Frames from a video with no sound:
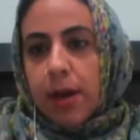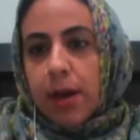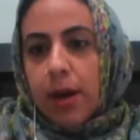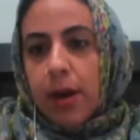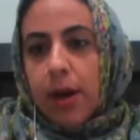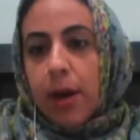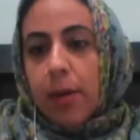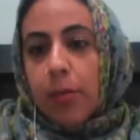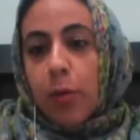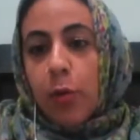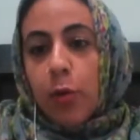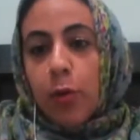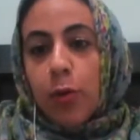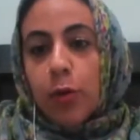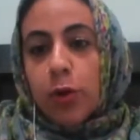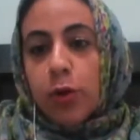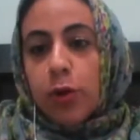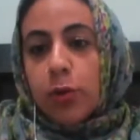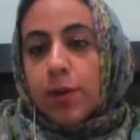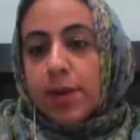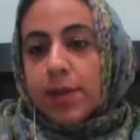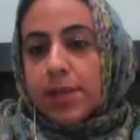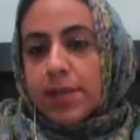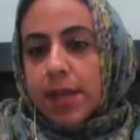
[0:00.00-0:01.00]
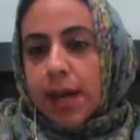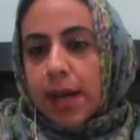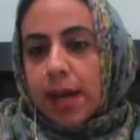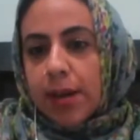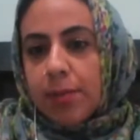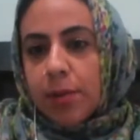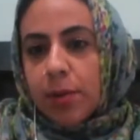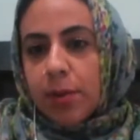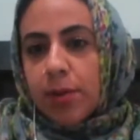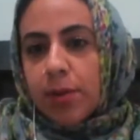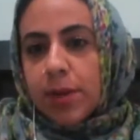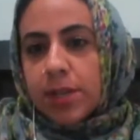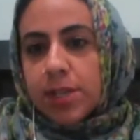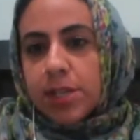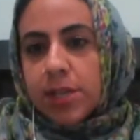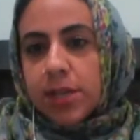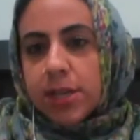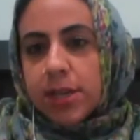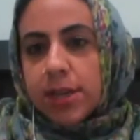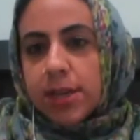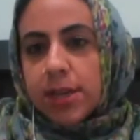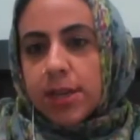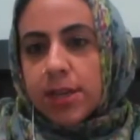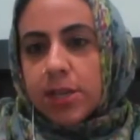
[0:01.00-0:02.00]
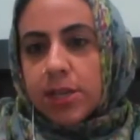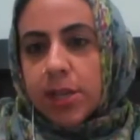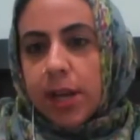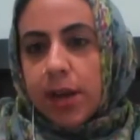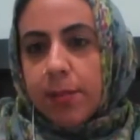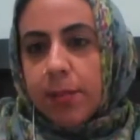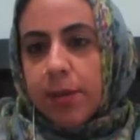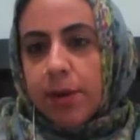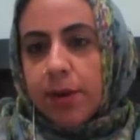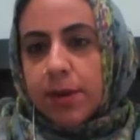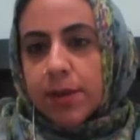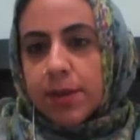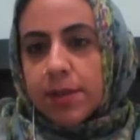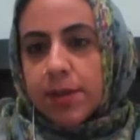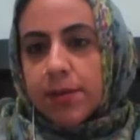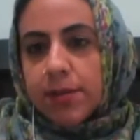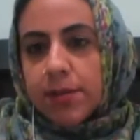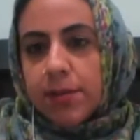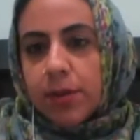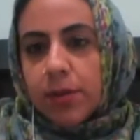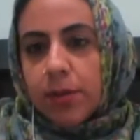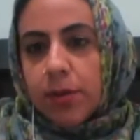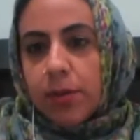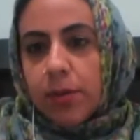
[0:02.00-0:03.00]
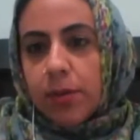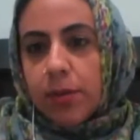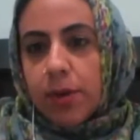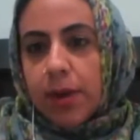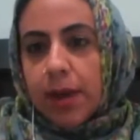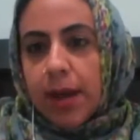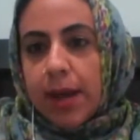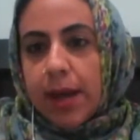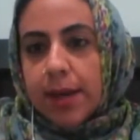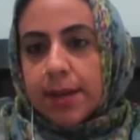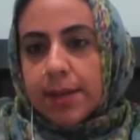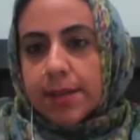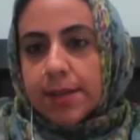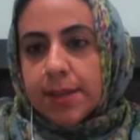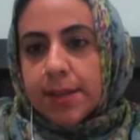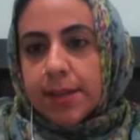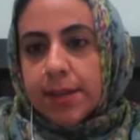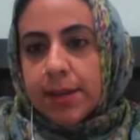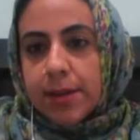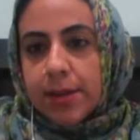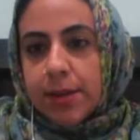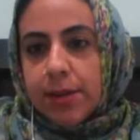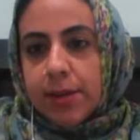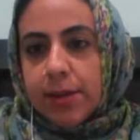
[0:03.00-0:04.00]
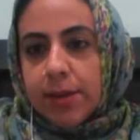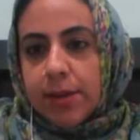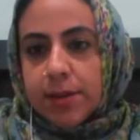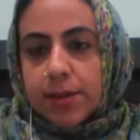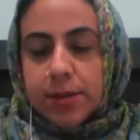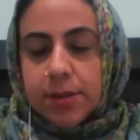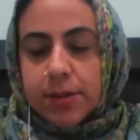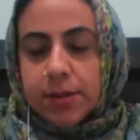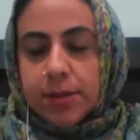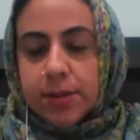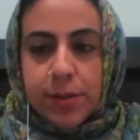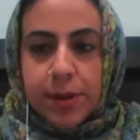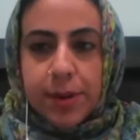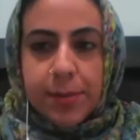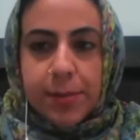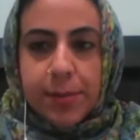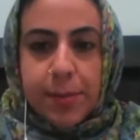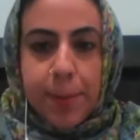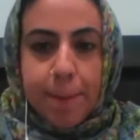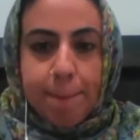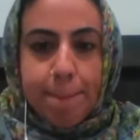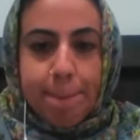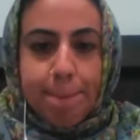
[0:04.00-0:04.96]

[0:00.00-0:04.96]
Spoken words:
Or you can type your question in the chat box if you don't want to ask it on the screen.